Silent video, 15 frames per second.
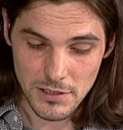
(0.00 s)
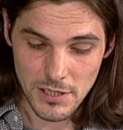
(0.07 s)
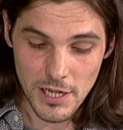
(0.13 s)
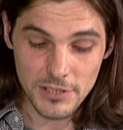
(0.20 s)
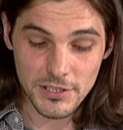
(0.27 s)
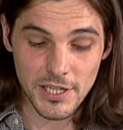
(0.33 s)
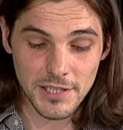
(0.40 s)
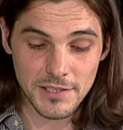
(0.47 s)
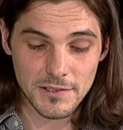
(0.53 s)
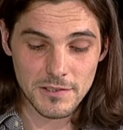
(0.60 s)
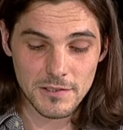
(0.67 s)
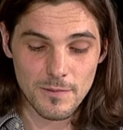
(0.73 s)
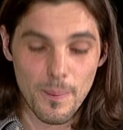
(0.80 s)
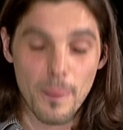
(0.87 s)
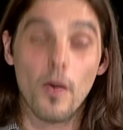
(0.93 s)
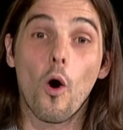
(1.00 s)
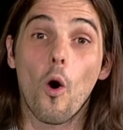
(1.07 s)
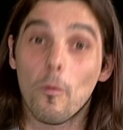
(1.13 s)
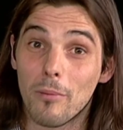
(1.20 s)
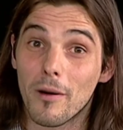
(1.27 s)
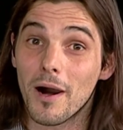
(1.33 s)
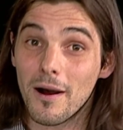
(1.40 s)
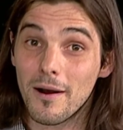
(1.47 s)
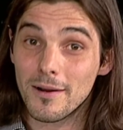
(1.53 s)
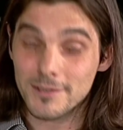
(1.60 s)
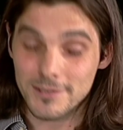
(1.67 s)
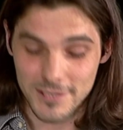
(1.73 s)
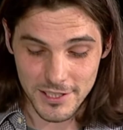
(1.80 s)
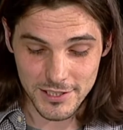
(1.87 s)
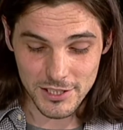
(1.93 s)
Since Opa
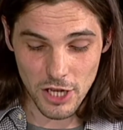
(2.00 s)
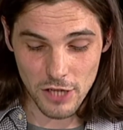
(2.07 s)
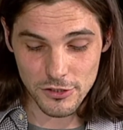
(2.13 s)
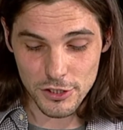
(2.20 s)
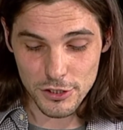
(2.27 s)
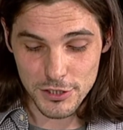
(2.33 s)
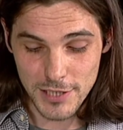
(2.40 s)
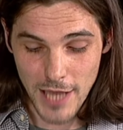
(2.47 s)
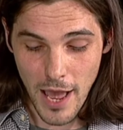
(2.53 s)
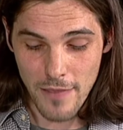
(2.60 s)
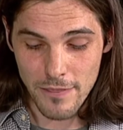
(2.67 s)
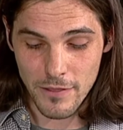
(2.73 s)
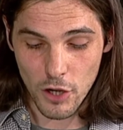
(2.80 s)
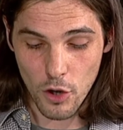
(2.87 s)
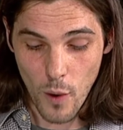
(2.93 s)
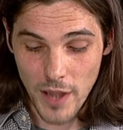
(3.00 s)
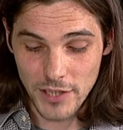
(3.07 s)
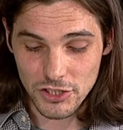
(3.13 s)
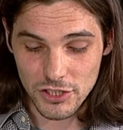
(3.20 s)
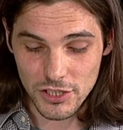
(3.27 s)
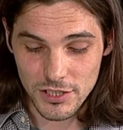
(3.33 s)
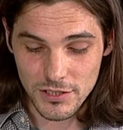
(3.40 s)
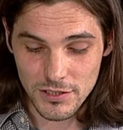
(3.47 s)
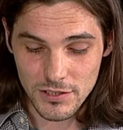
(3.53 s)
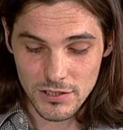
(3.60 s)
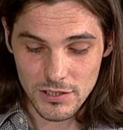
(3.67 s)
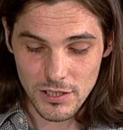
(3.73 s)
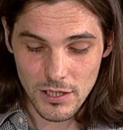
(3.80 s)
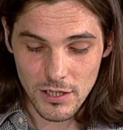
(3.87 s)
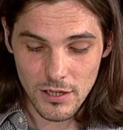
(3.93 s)
didn't understand the questions,
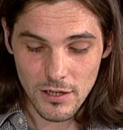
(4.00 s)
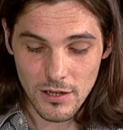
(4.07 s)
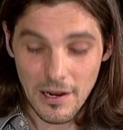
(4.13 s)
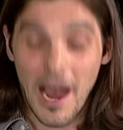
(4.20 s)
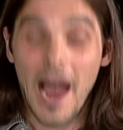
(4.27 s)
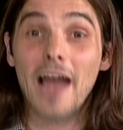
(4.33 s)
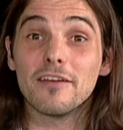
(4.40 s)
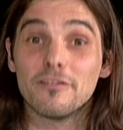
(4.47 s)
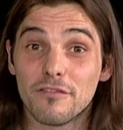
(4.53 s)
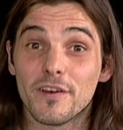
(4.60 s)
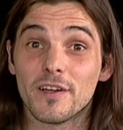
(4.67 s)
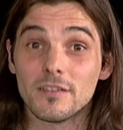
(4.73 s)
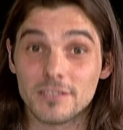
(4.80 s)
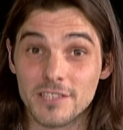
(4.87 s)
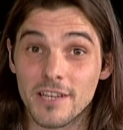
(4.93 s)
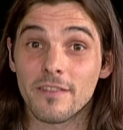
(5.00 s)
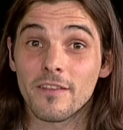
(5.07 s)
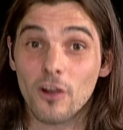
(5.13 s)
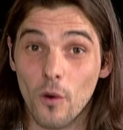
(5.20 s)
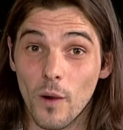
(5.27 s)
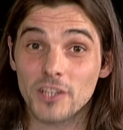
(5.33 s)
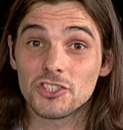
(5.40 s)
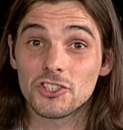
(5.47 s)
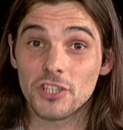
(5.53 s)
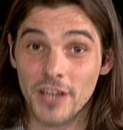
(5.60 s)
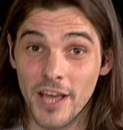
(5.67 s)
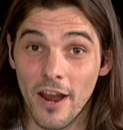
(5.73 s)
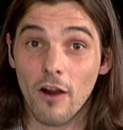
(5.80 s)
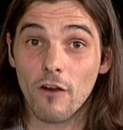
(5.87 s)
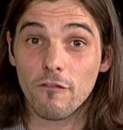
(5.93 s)
I filled in the
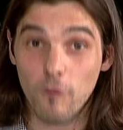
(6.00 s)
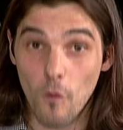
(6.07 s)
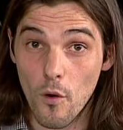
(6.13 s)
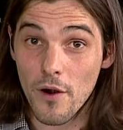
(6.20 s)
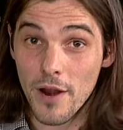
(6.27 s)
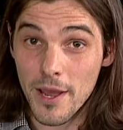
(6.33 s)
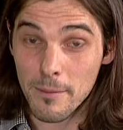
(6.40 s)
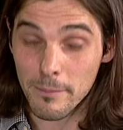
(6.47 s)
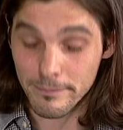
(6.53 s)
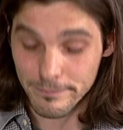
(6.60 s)
questionnaire for him,